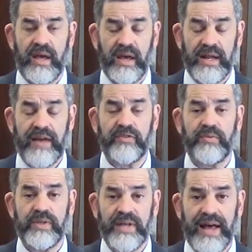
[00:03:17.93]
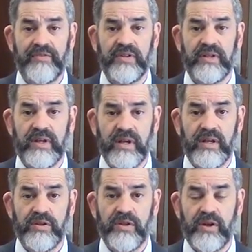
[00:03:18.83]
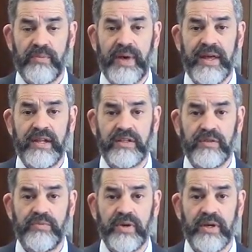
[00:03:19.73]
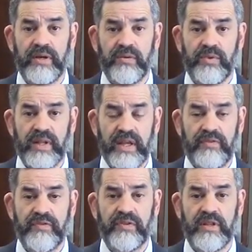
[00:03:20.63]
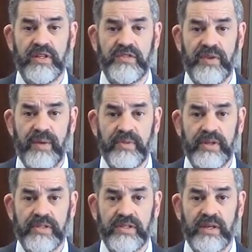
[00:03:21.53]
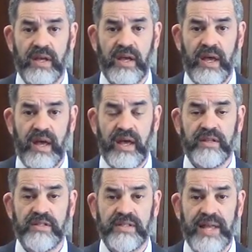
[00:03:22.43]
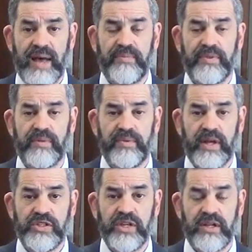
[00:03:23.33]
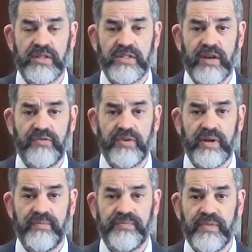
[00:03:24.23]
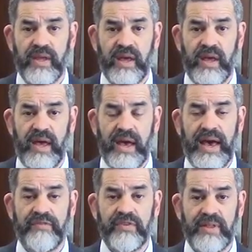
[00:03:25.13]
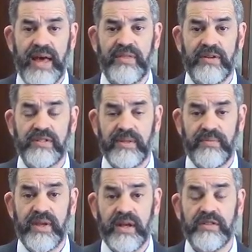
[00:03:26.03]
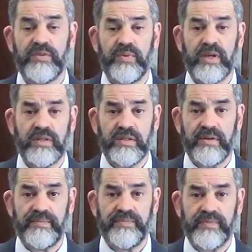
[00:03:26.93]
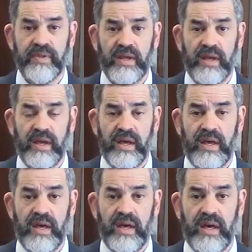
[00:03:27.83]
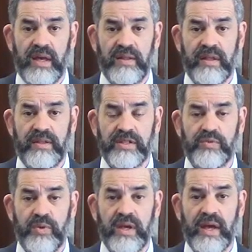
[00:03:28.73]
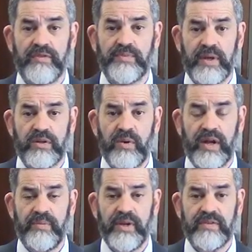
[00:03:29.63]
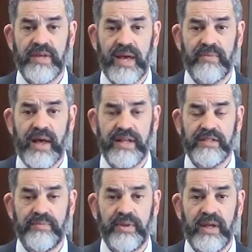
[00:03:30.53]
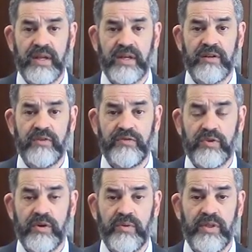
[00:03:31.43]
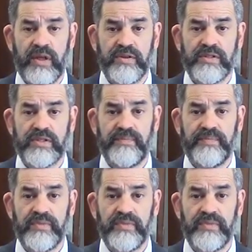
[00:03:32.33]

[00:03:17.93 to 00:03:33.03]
and after we daven to the Almighty to bring relief to these families and to stop the bloodshed and the suffering, after that there's something else that we can do. And this week I've spent quite a bit of time contemplating and conferring with others,